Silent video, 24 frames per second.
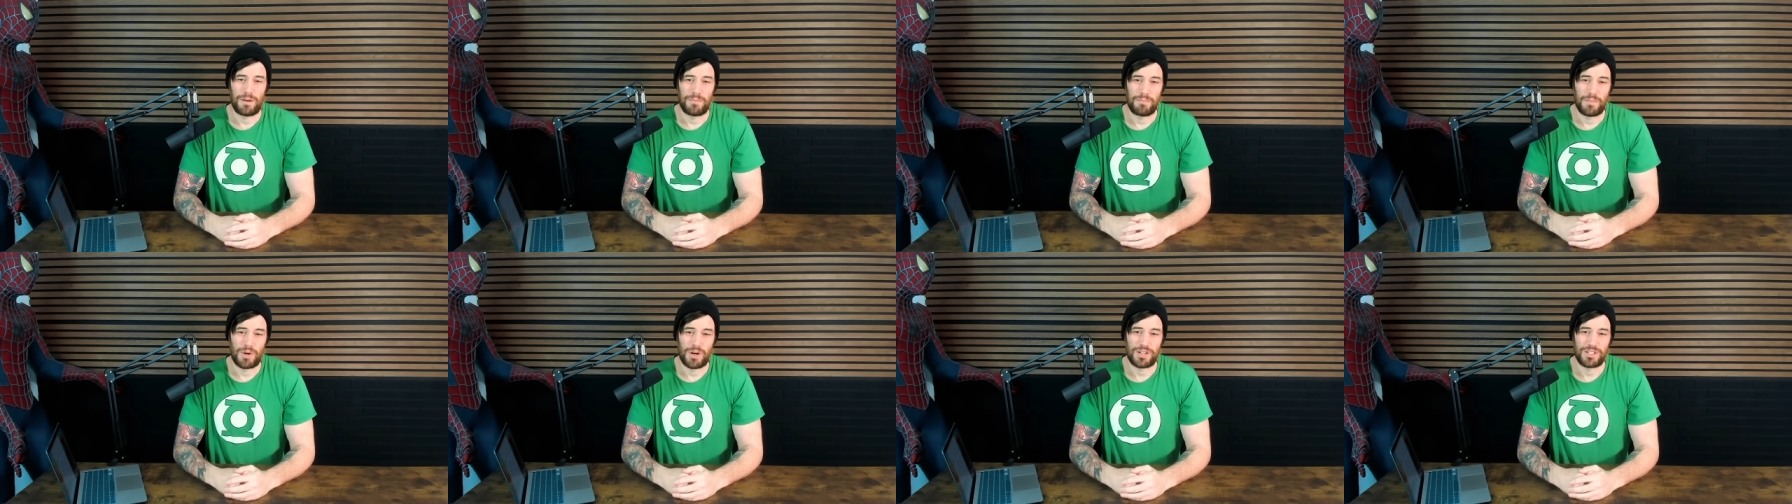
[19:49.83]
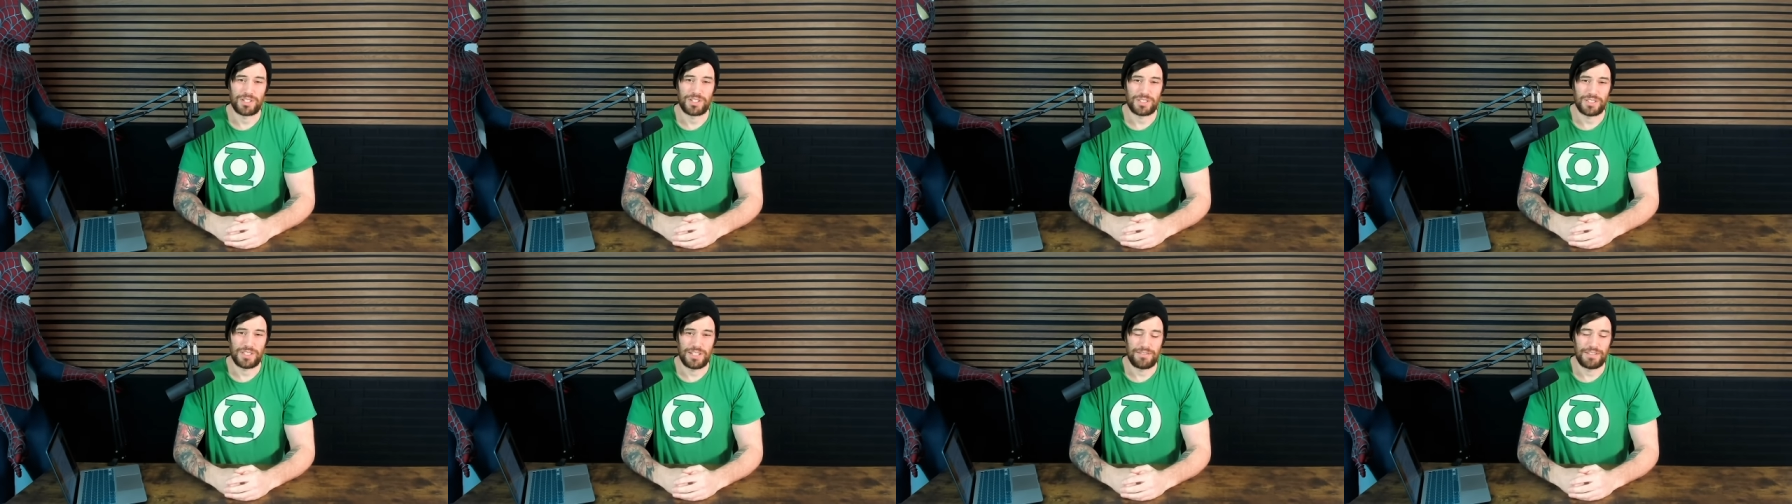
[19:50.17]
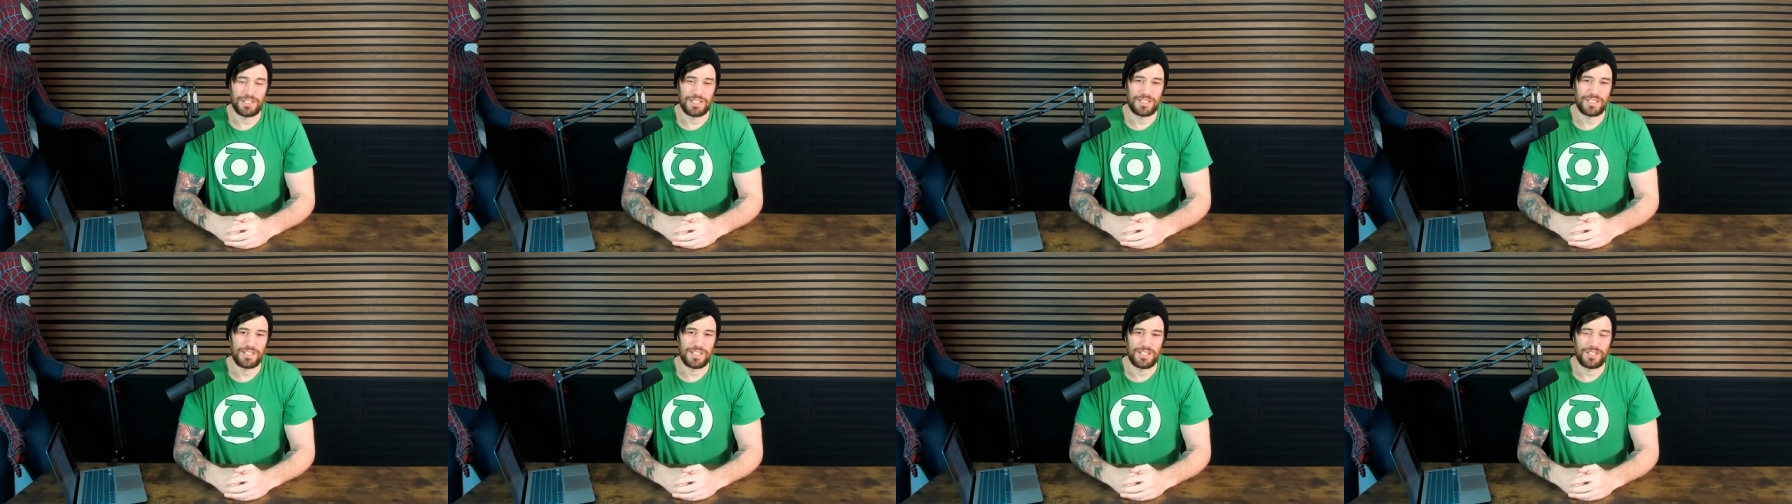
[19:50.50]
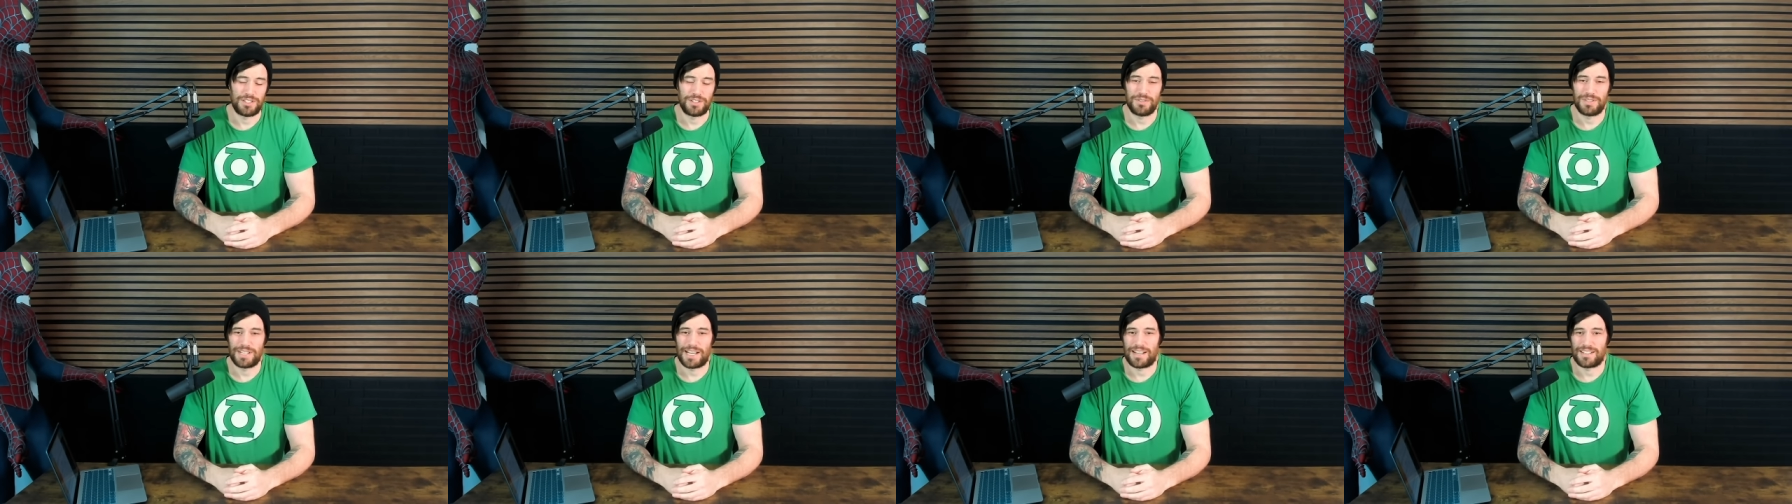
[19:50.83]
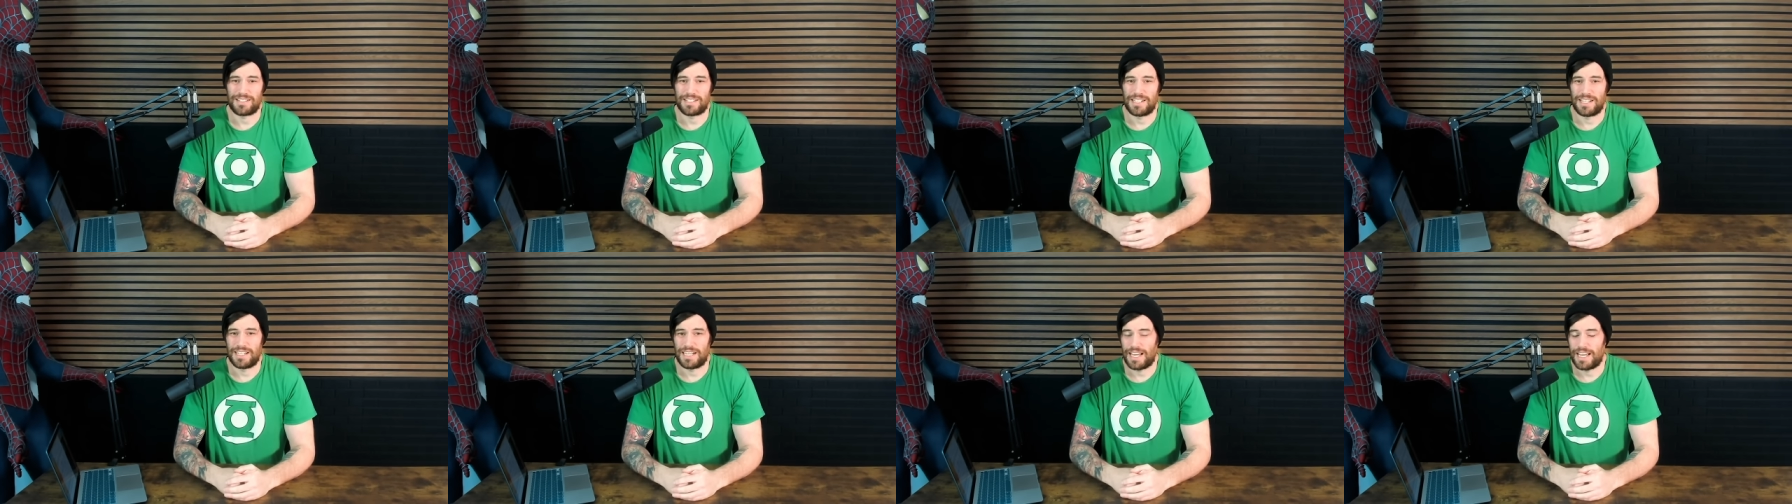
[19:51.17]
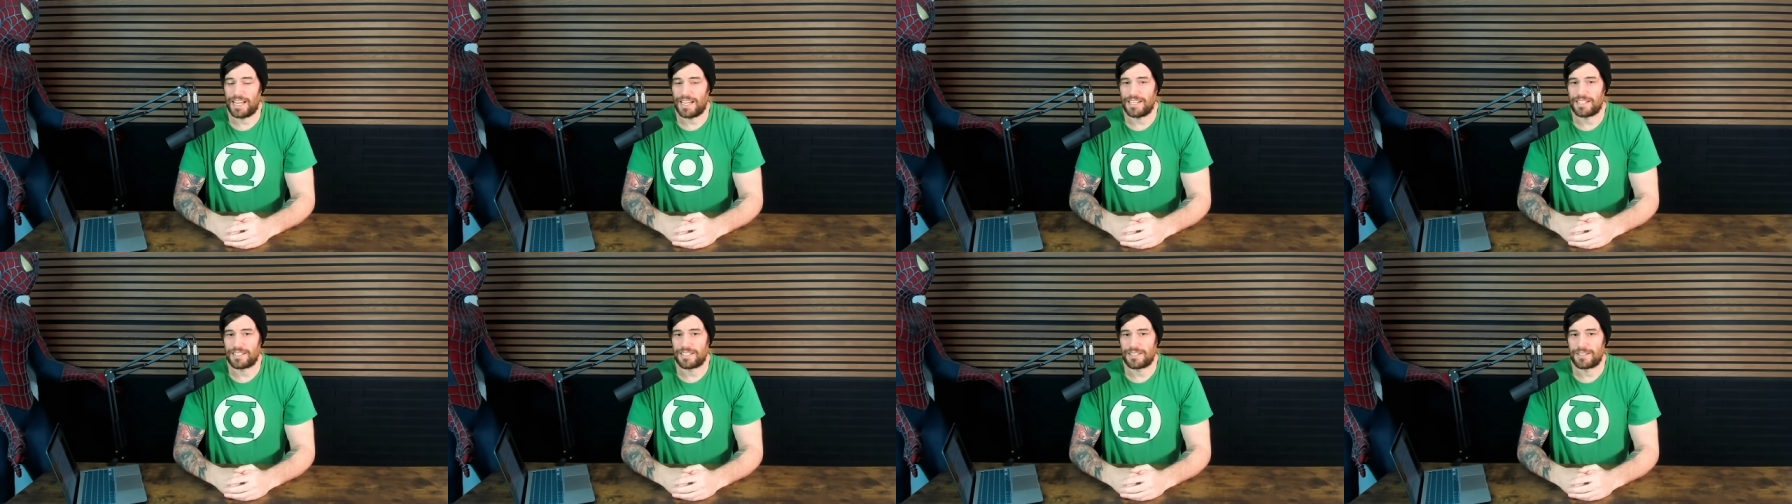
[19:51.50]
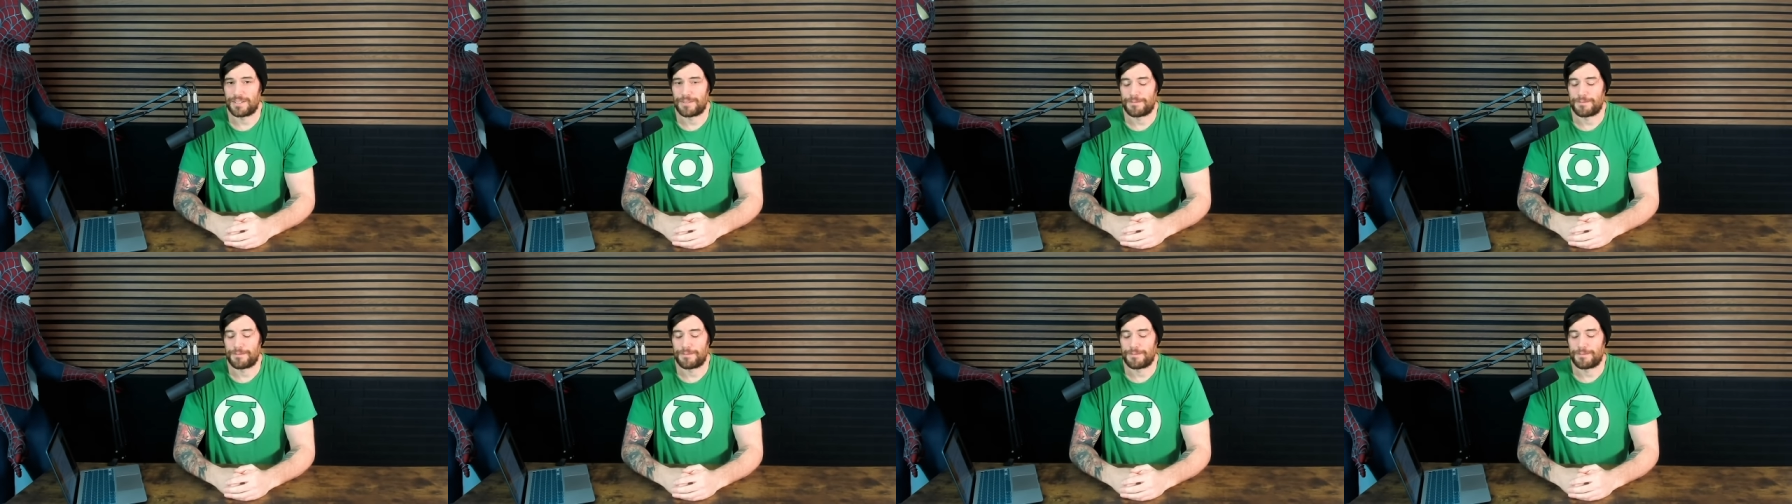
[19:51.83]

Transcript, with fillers: March 11th, 2008.